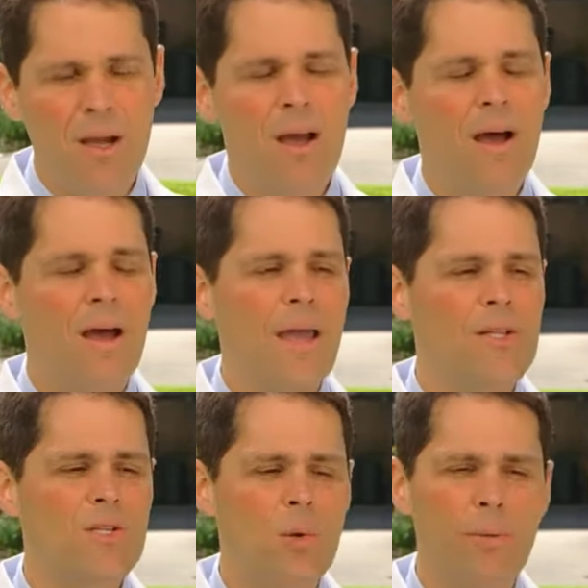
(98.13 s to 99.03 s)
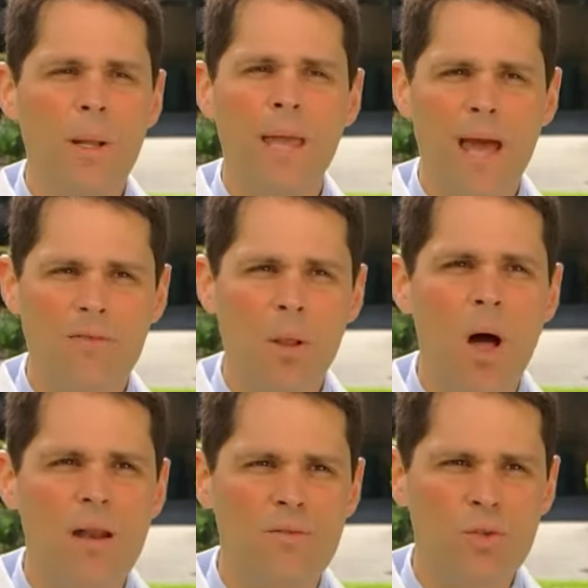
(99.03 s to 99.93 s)
Uh, and so we really have a
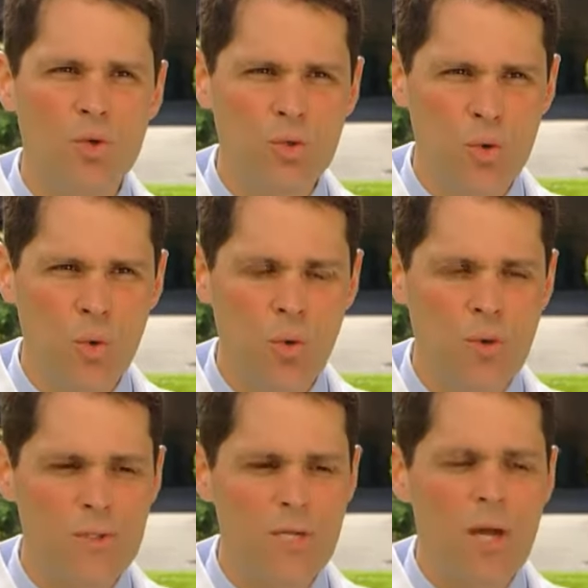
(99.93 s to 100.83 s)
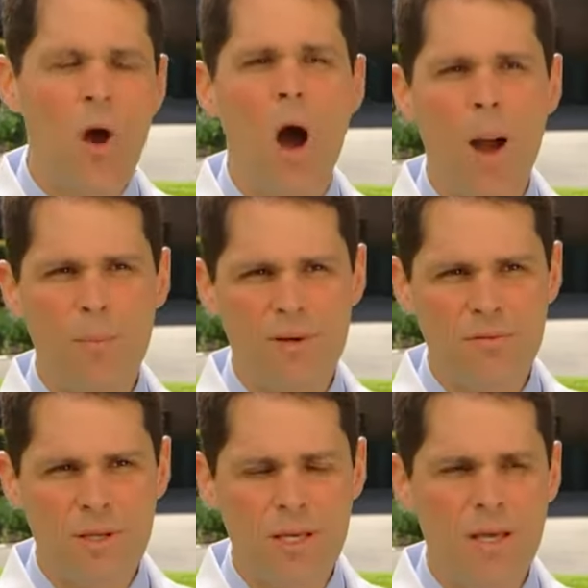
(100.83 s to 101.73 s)
lot of new tools
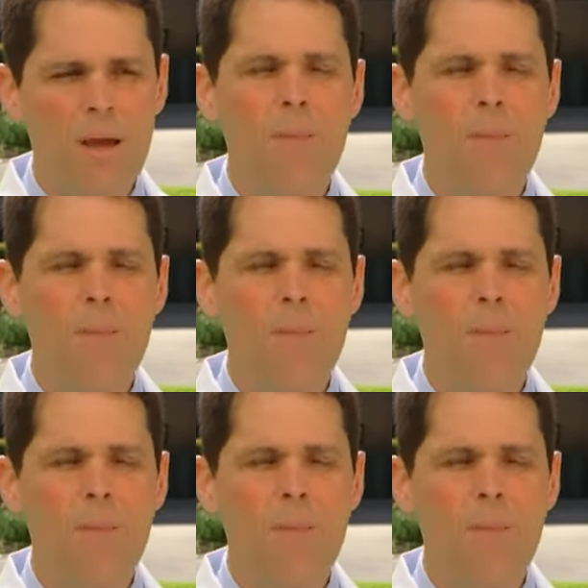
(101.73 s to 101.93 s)
operatively,